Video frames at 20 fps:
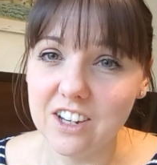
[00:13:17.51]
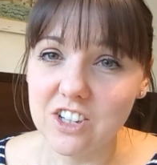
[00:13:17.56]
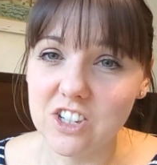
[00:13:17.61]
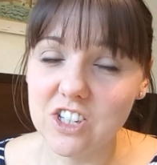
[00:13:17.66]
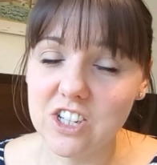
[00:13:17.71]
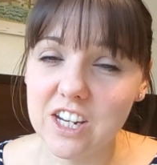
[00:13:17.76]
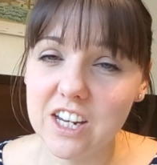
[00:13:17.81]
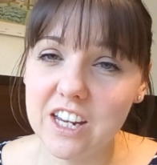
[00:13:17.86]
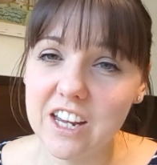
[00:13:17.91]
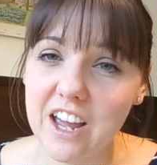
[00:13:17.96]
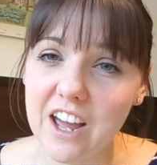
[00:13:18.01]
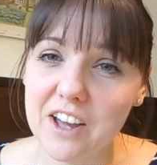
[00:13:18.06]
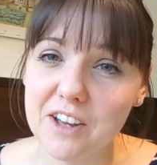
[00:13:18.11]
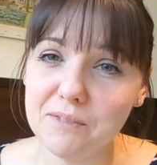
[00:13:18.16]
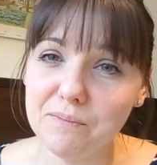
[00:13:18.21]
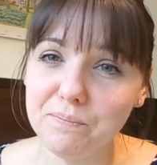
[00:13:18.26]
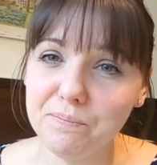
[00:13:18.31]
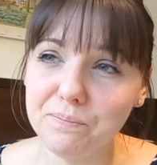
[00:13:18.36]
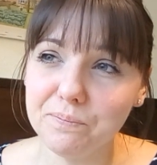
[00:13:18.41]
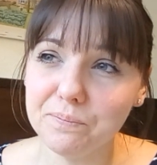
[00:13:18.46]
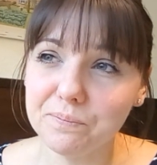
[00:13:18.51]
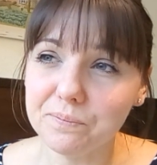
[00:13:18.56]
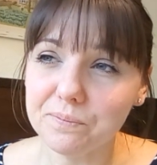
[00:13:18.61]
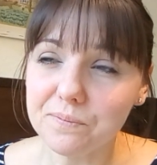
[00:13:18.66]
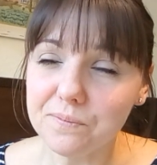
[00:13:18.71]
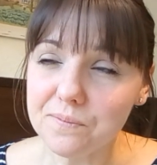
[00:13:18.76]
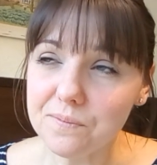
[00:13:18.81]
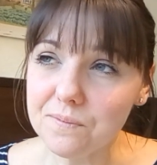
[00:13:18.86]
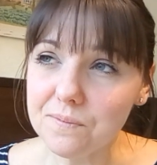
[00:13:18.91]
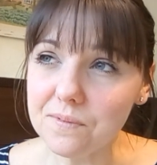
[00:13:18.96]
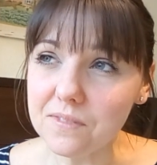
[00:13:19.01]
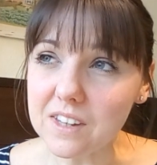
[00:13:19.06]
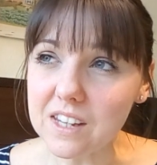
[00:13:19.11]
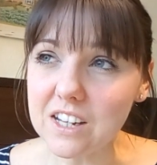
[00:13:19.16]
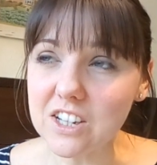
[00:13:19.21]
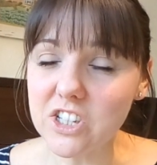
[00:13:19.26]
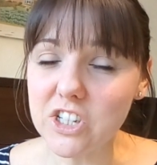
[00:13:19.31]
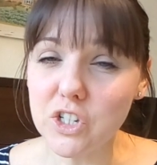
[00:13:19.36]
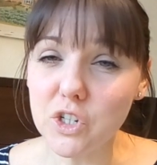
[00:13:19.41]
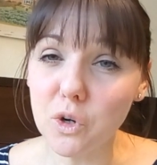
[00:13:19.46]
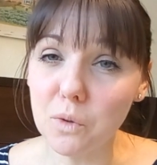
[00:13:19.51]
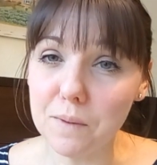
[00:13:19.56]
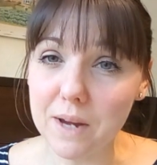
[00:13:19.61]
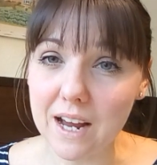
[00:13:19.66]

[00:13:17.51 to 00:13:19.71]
She taught